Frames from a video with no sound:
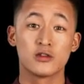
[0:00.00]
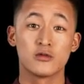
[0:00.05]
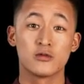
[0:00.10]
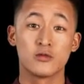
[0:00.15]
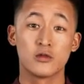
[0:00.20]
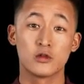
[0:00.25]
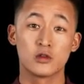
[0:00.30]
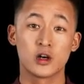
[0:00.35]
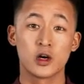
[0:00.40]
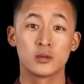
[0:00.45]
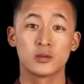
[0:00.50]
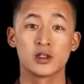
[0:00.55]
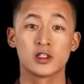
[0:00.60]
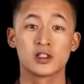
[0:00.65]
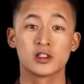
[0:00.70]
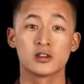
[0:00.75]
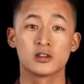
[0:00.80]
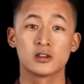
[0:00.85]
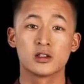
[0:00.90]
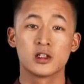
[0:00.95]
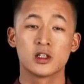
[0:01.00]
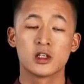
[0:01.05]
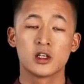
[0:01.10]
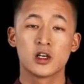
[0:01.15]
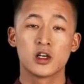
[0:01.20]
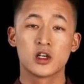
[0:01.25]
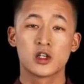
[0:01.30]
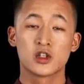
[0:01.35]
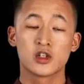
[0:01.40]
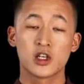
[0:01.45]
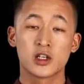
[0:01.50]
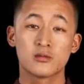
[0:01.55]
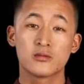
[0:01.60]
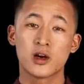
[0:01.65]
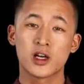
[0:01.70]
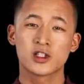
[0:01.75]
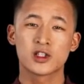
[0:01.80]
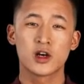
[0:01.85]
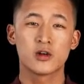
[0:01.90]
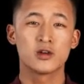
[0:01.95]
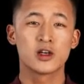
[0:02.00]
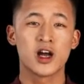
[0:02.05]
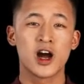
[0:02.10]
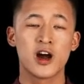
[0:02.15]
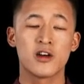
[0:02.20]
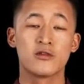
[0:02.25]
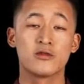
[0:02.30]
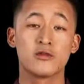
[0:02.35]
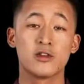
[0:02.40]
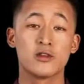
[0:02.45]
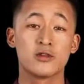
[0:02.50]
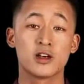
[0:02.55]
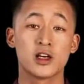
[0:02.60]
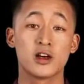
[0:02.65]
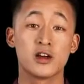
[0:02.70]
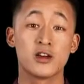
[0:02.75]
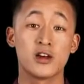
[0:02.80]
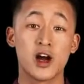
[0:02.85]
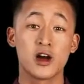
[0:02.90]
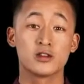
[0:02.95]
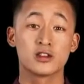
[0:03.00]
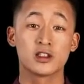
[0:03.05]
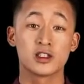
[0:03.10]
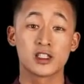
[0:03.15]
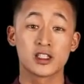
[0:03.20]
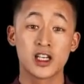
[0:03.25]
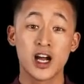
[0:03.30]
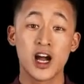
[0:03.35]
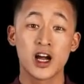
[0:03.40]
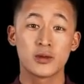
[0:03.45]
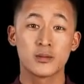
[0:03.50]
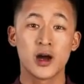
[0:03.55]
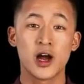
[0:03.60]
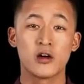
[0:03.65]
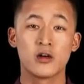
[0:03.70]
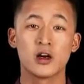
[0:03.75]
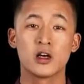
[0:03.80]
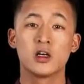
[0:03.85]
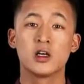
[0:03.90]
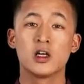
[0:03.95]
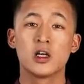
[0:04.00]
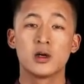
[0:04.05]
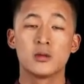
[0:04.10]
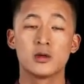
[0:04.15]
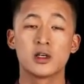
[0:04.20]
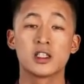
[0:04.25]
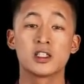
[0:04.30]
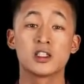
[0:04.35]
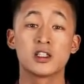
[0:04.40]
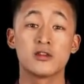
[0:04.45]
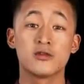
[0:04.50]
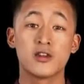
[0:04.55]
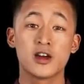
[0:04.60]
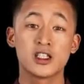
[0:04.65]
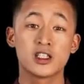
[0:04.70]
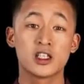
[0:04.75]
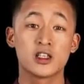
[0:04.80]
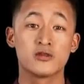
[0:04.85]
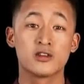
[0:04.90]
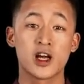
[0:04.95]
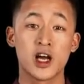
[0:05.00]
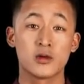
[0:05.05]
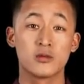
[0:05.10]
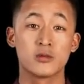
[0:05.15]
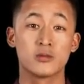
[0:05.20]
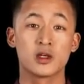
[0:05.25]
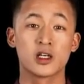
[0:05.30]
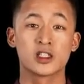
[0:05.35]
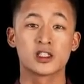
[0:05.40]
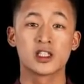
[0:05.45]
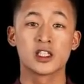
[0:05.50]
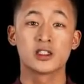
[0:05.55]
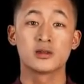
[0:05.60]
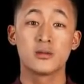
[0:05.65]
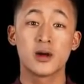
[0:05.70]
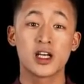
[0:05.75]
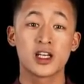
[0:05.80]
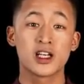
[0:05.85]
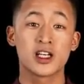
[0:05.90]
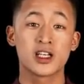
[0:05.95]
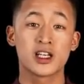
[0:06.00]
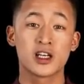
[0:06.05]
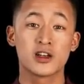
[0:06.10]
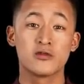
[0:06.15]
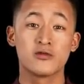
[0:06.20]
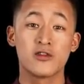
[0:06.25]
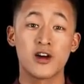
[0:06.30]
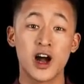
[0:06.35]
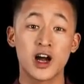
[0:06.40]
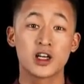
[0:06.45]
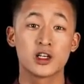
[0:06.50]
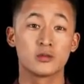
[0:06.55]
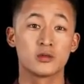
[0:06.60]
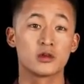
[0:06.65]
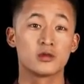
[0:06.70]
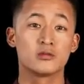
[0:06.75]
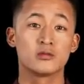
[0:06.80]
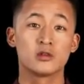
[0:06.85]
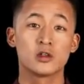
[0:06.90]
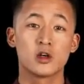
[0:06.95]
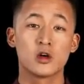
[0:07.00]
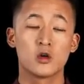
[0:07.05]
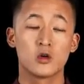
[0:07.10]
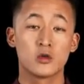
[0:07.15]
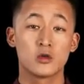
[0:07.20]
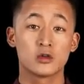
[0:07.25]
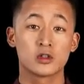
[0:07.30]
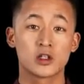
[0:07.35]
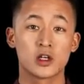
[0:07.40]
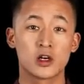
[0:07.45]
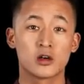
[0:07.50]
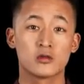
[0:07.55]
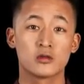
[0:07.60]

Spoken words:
4 copies. Shin might only have 15,000 attack power, but its defensive capabilities make it invaluable. Auto,